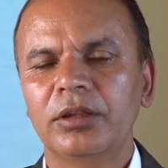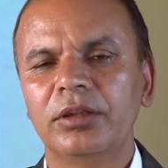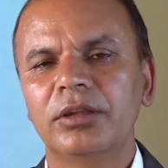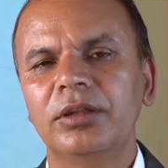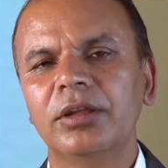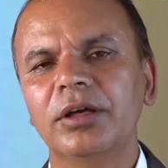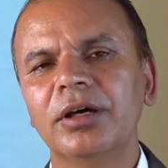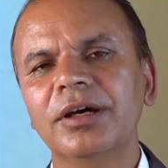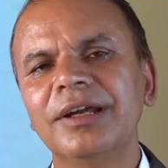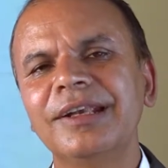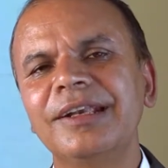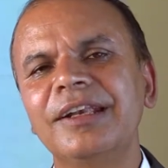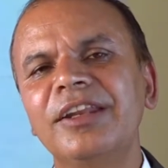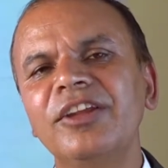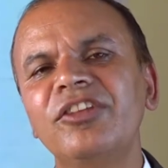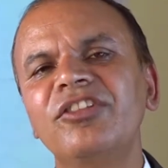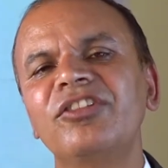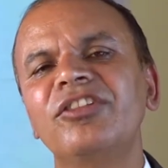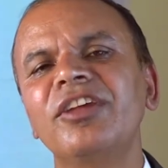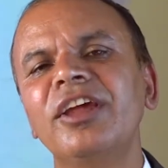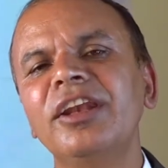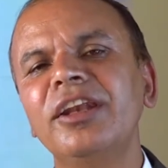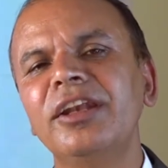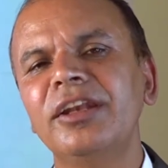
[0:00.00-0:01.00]
The
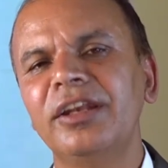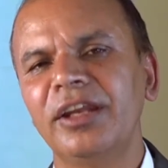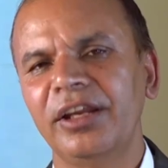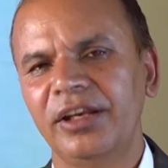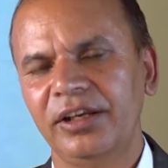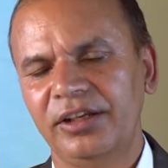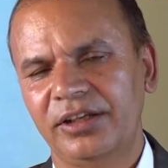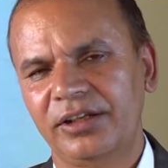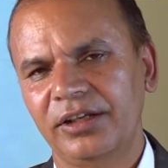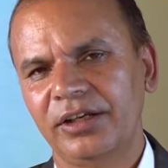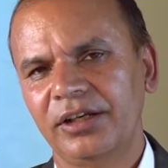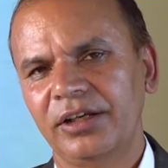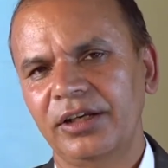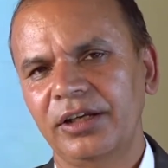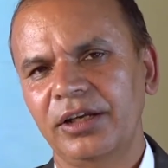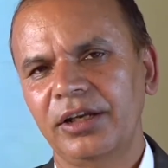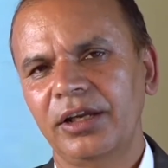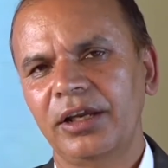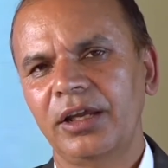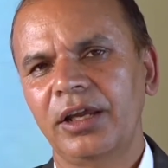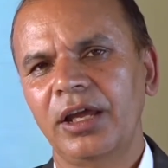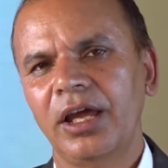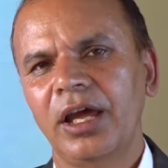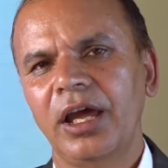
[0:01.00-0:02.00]
descendant,
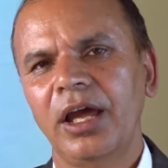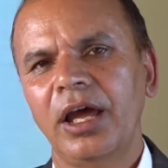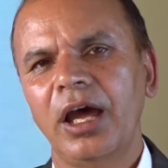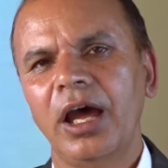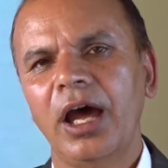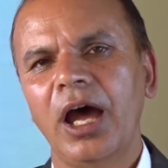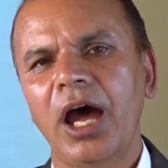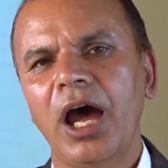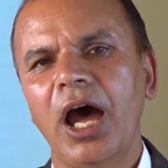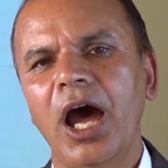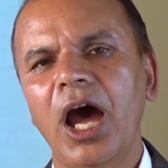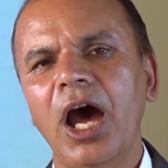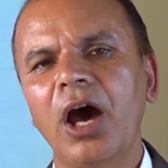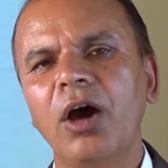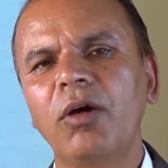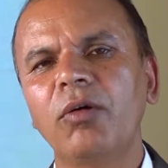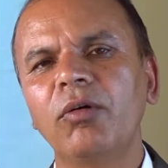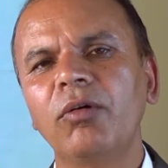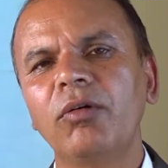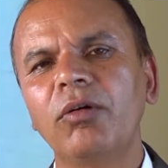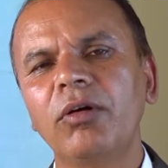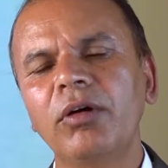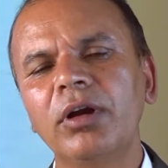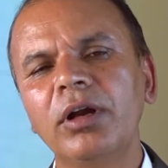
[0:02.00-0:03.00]

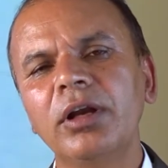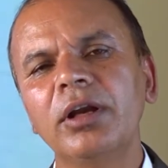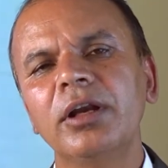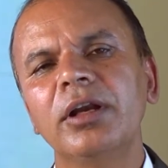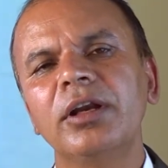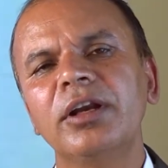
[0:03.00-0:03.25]
our